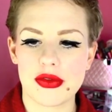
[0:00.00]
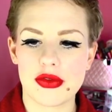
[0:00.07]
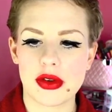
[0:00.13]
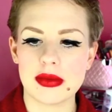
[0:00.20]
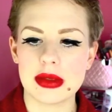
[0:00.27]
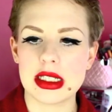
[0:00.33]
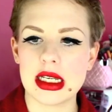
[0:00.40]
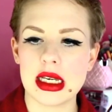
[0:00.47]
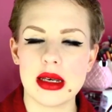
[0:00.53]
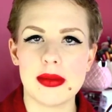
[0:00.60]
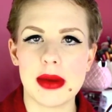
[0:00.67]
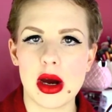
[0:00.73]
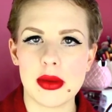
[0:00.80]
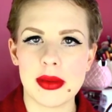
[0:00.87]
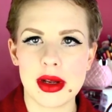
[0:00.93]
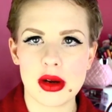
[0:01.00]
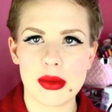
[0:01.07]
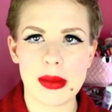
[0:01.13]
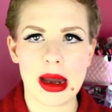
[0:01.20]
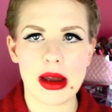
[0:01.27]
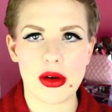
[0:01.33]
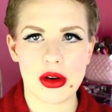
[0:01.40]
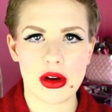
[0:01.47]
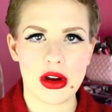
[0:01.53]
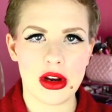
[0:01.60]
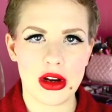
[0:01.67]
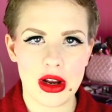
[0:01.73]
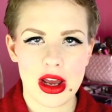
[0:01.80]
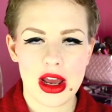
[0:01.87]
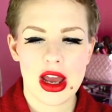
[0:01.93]
from Sydney to Melbourne on my
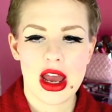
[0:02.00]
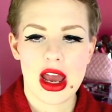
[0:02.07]
own